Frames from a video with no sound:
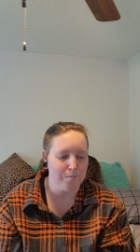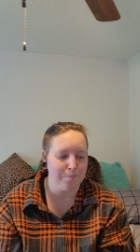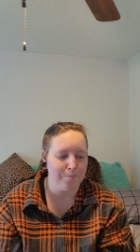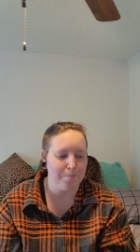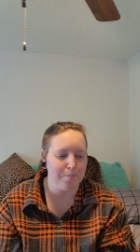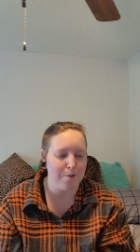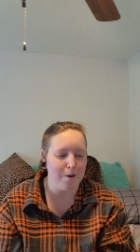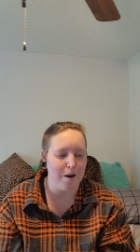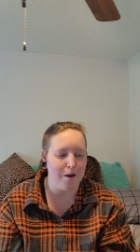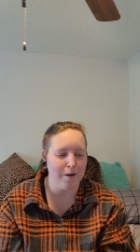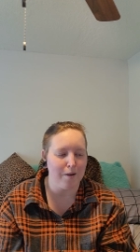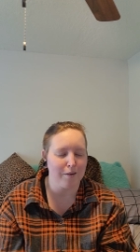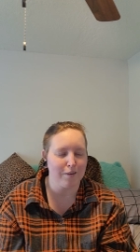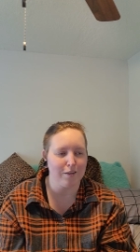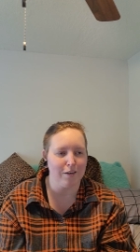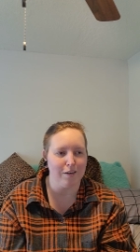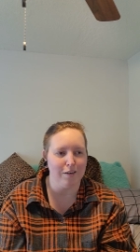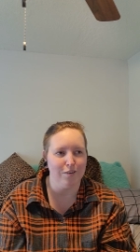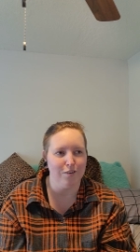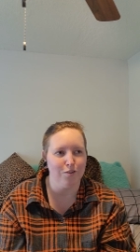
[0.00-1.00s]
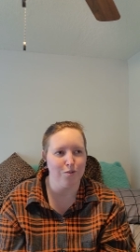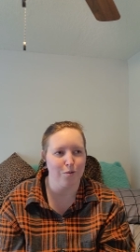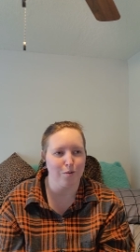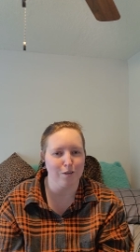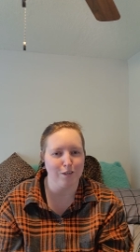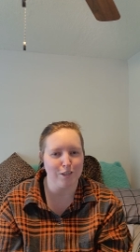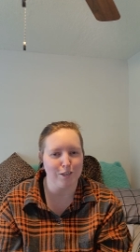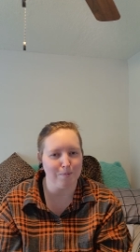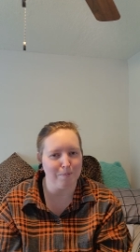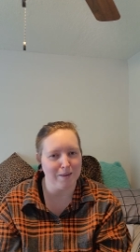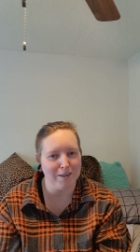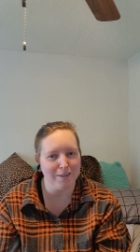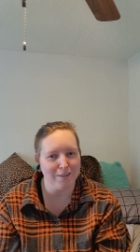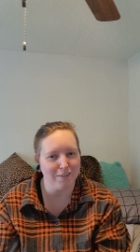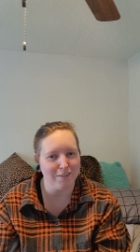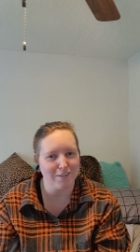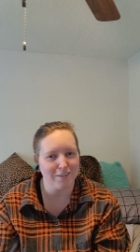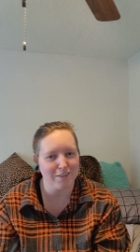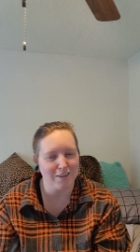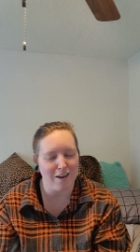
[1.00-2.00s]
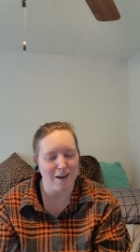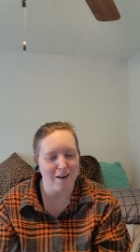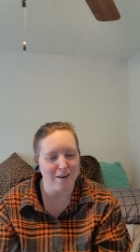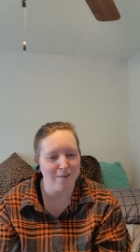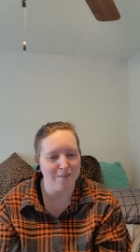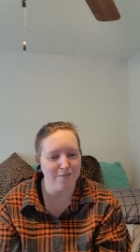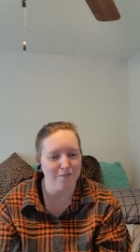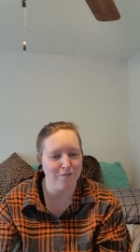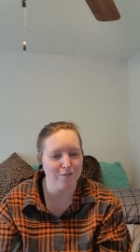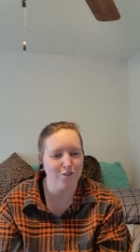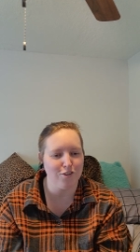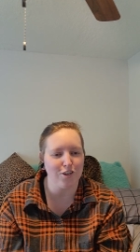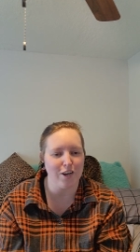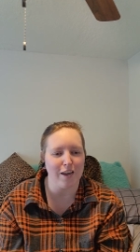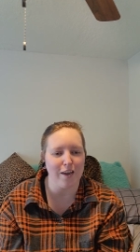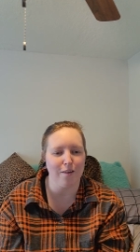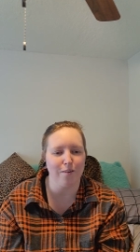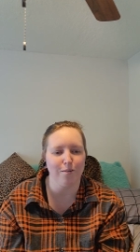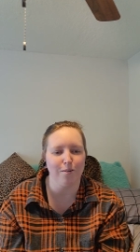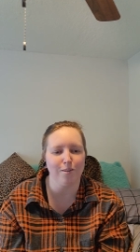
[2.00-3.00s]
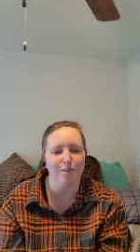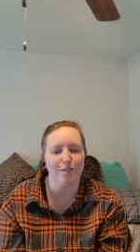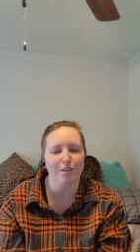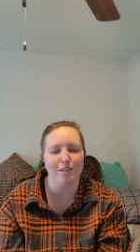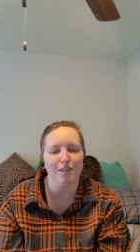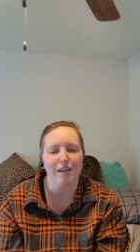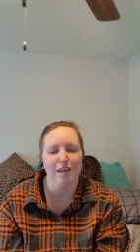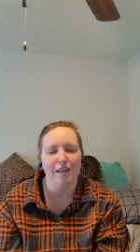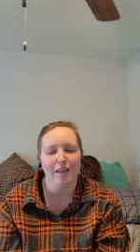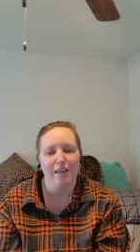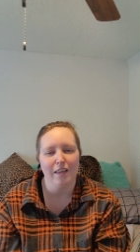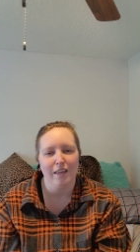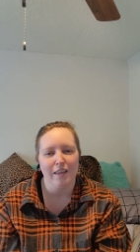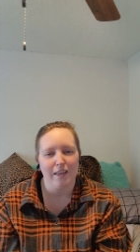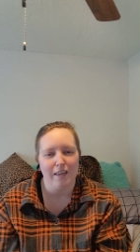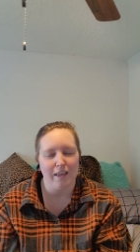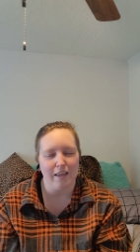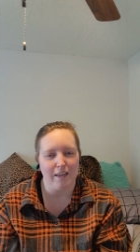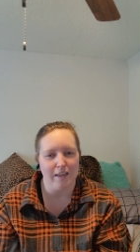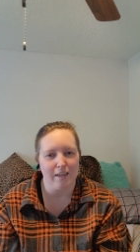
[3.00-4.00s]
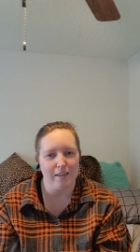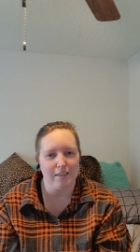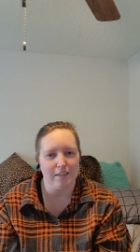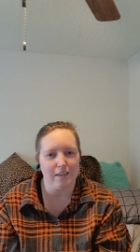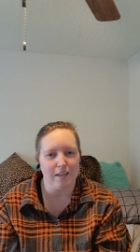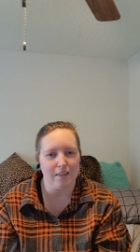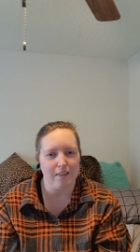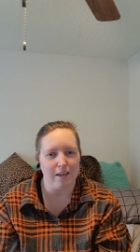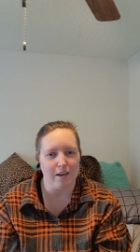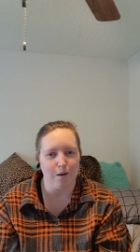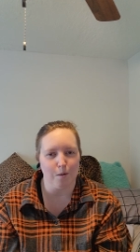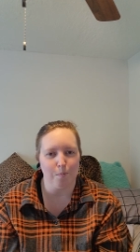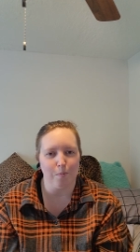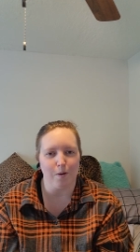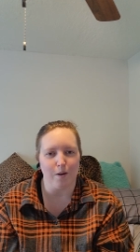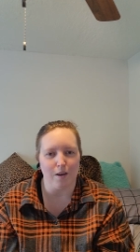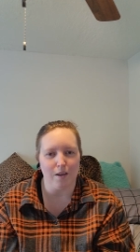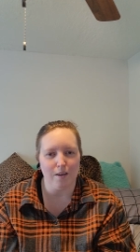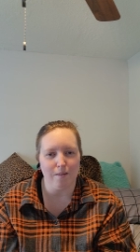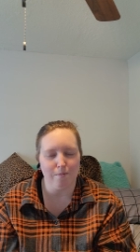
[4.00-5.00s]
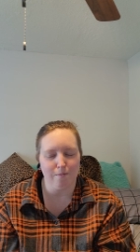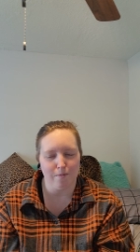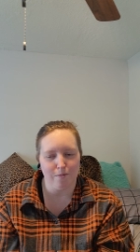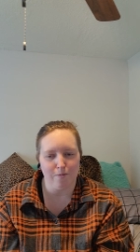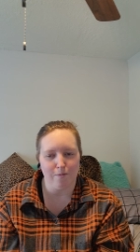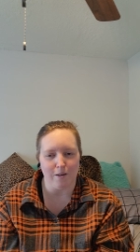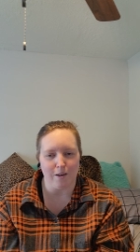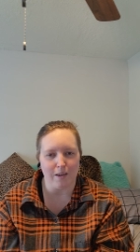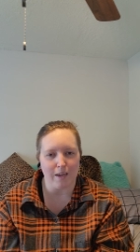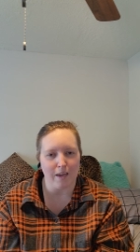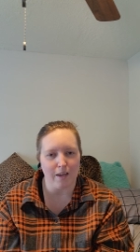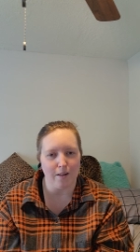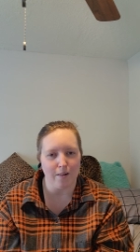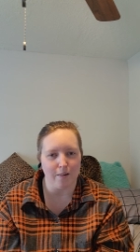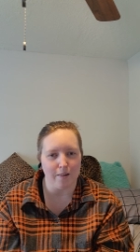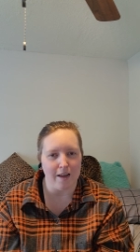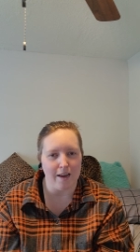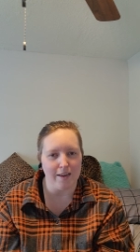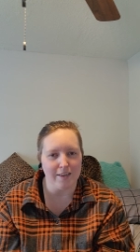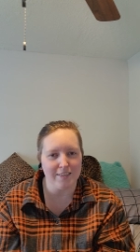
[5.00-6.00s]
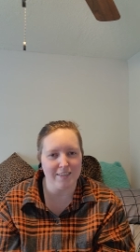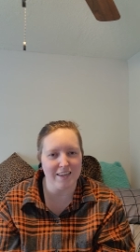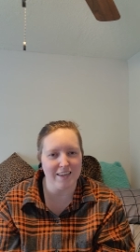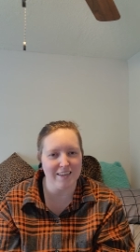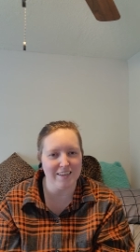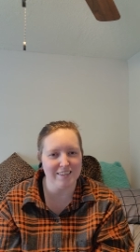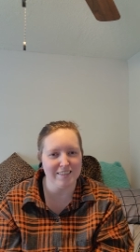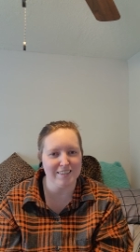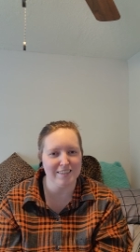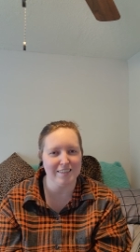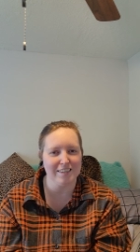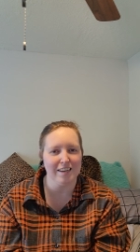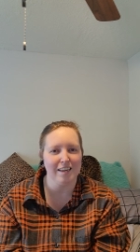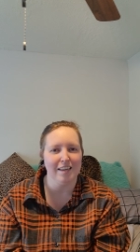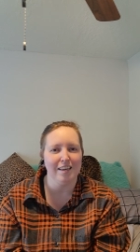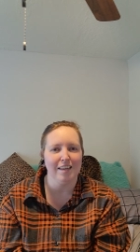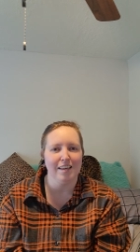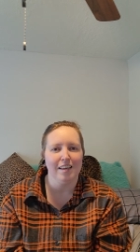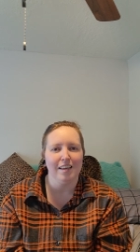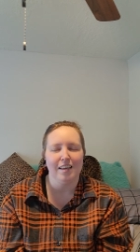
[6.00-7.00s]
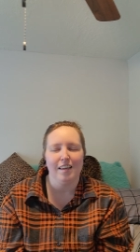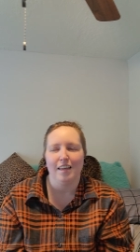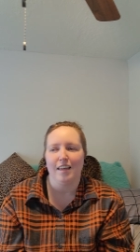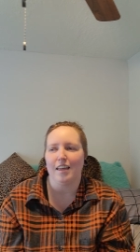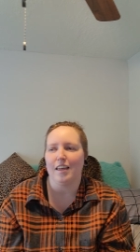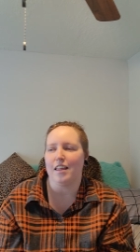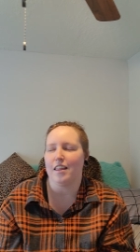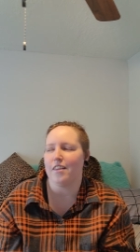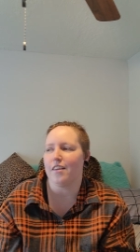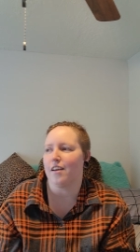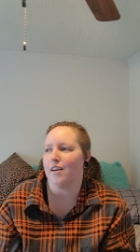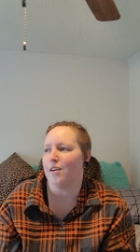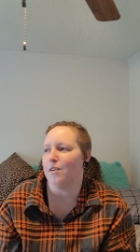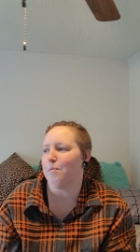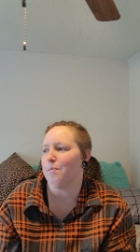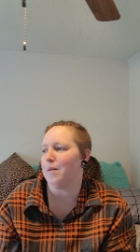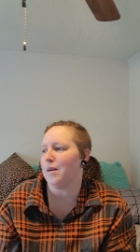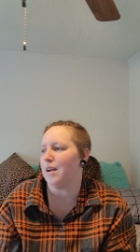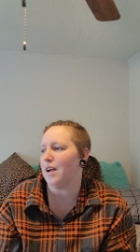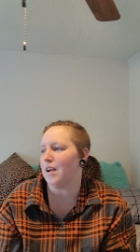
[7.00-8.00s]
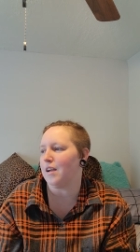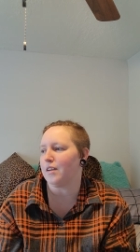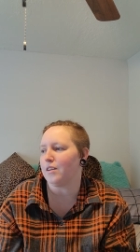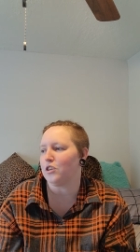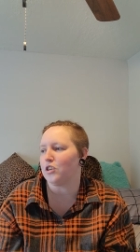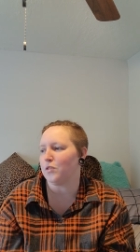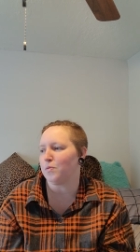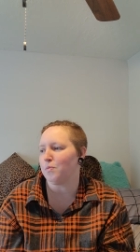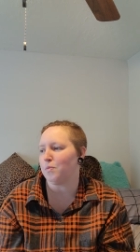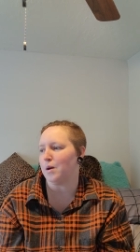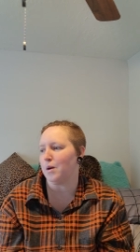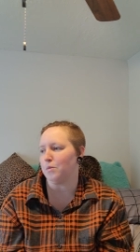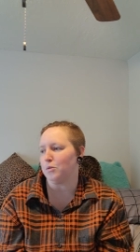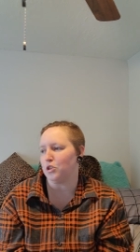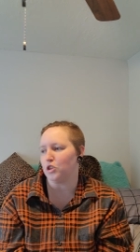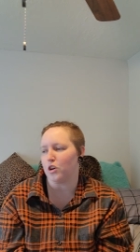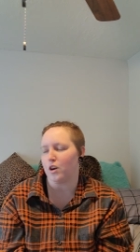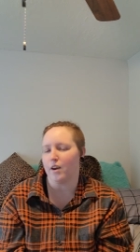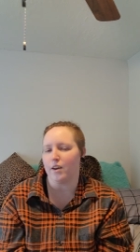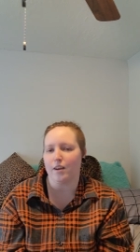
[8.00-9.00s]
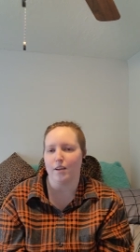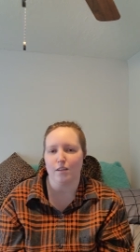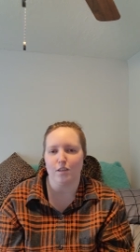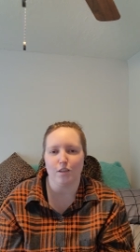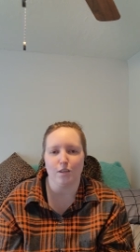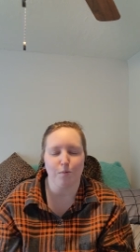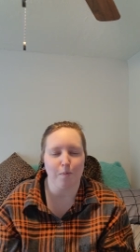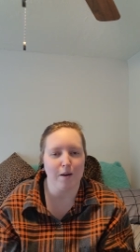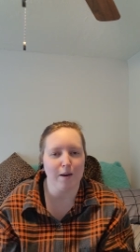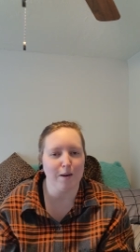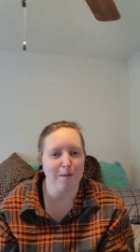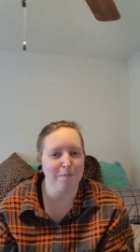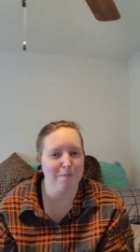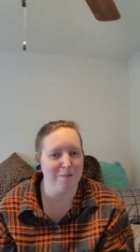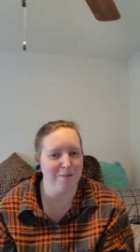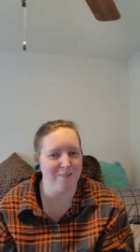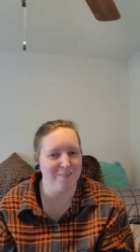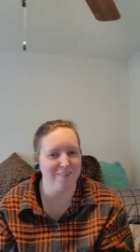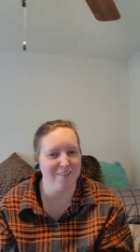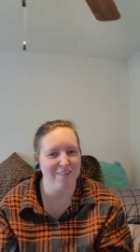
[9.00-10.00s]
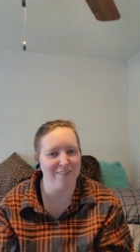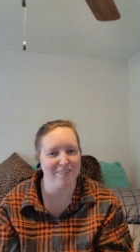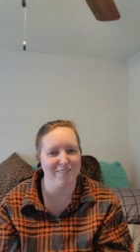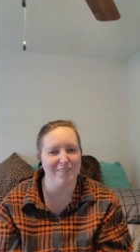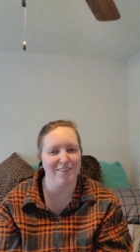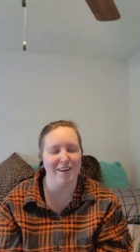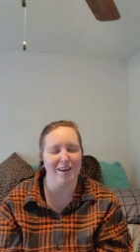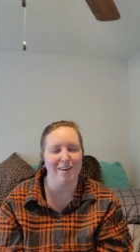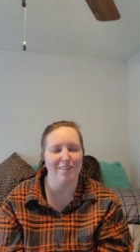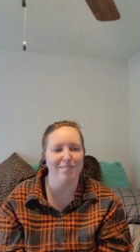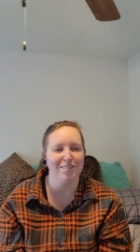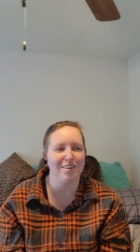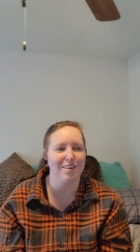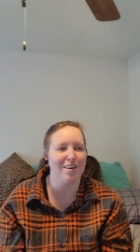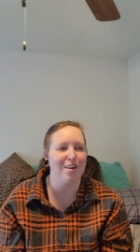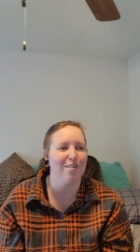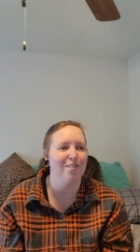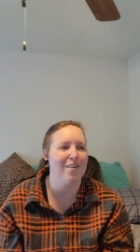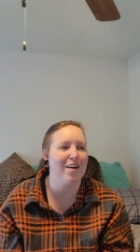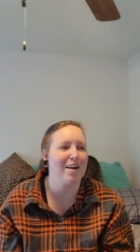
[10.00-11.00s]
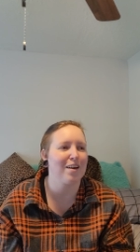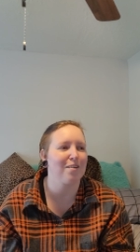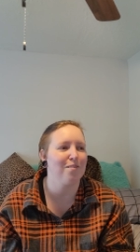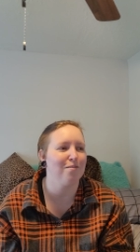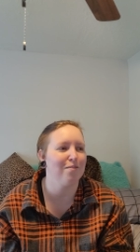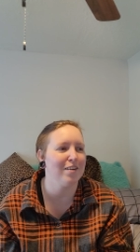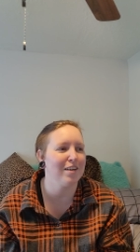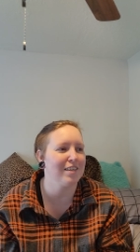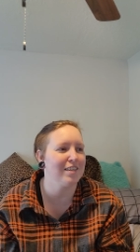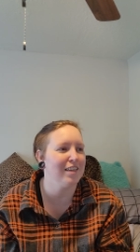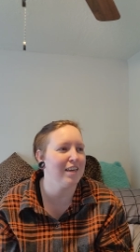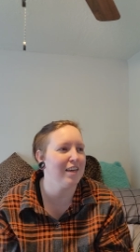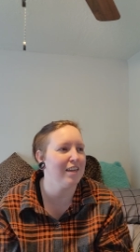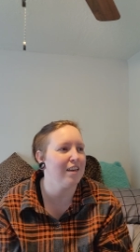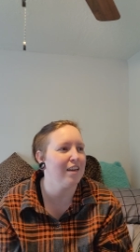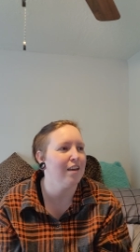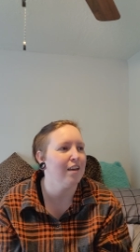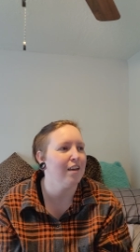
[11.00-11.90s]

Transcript: product endorsement kind of channels, is that they're pretty fucking classist. And I was trying not to swear, but we don't have time to go back and fix that.